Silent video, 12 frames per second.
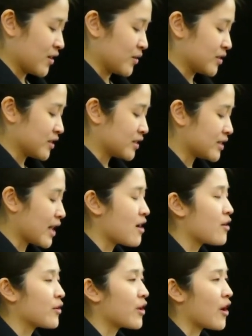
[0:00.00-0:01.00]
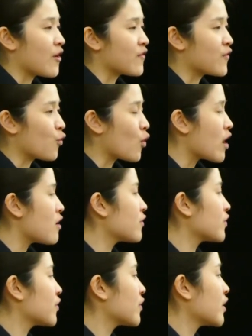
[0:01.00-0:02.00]
It was the sound of
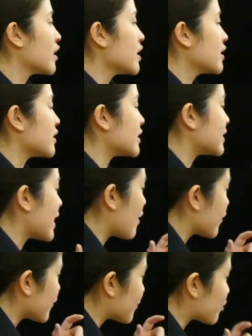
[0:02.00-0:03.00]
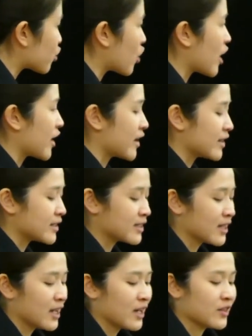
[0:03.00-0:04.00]
wealth, the sound of
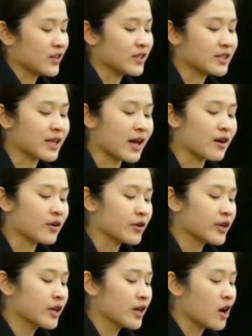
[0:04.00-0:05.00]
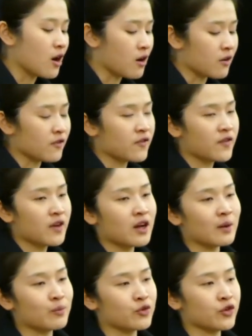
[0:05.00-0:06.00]
praise, the sound of
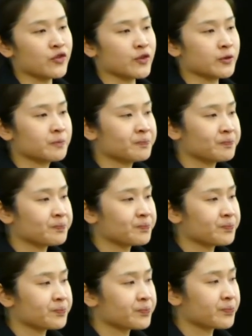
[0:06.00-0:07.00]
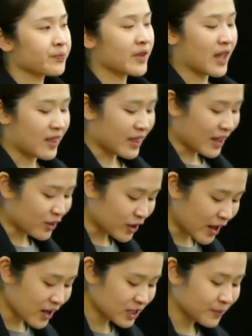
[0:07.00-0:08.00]
approval. And then the
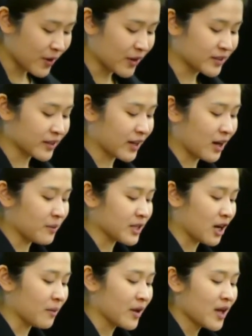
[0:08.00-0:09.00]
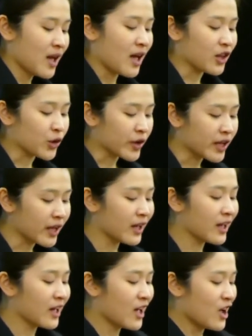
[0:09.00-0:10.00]
next person comes up, and you'll
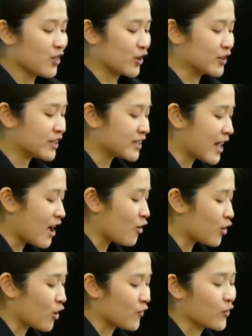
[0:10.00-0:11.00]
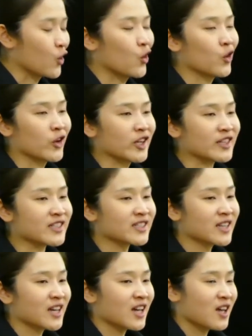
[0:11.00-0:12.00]
hear the sound of
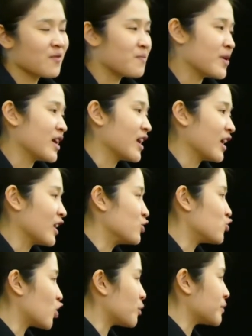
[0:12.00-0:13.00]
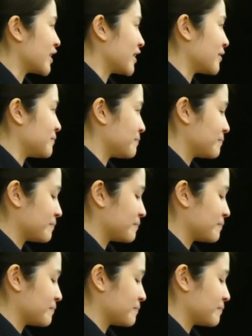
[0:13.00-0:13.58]
coins being dropped in.